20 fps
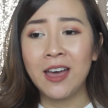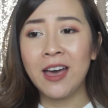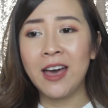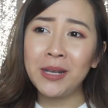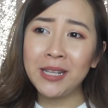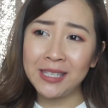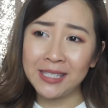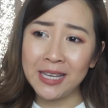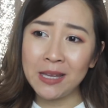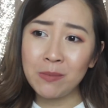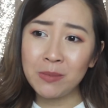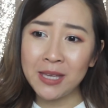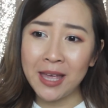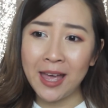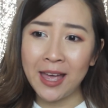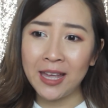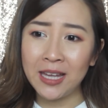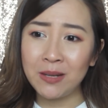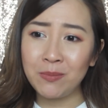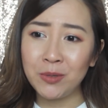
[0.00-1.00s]
But at the same
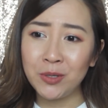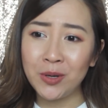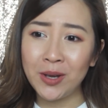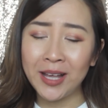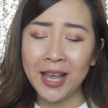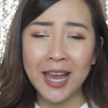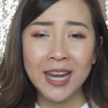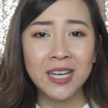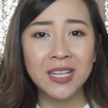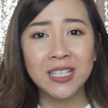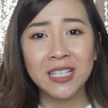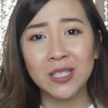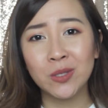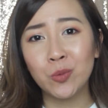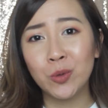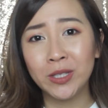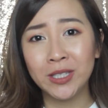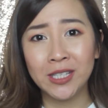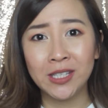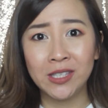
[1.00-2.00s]
time, I kind of just
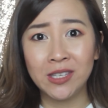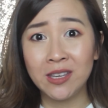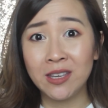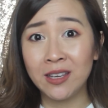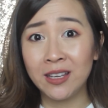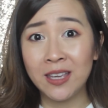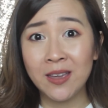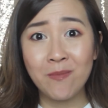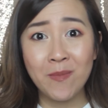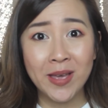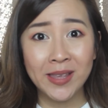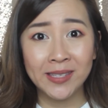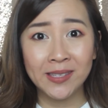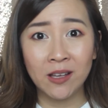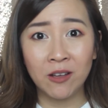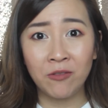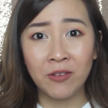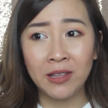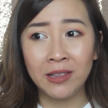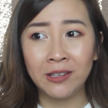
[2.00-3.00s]
wanted to give
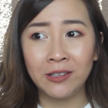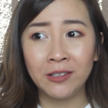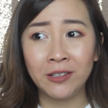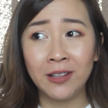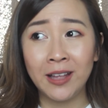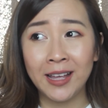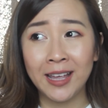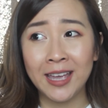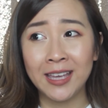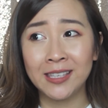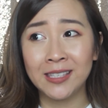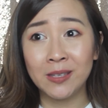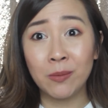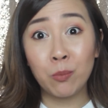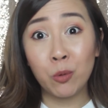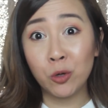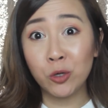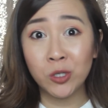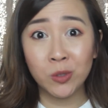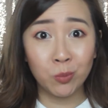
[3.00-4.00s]
myself a little, I guess,
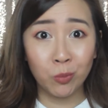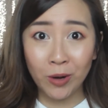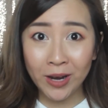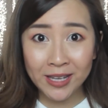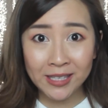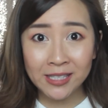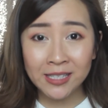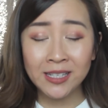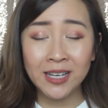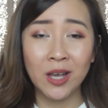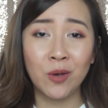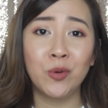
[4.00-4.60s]
push present.